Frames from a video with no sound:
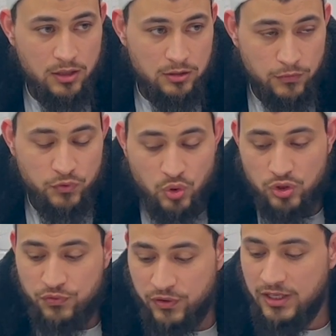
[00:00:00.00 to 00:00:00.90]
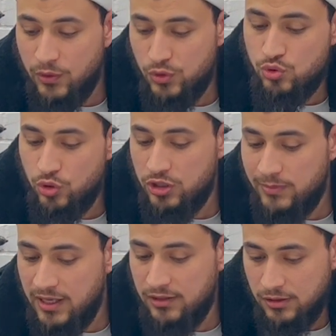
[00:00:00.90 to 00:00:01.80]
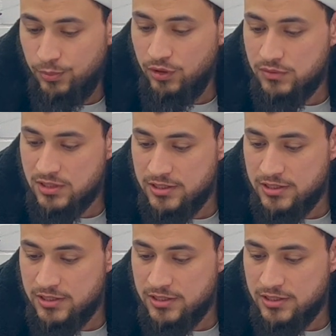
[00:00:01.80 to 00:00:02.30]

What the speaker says: The four different that we talked about in the previous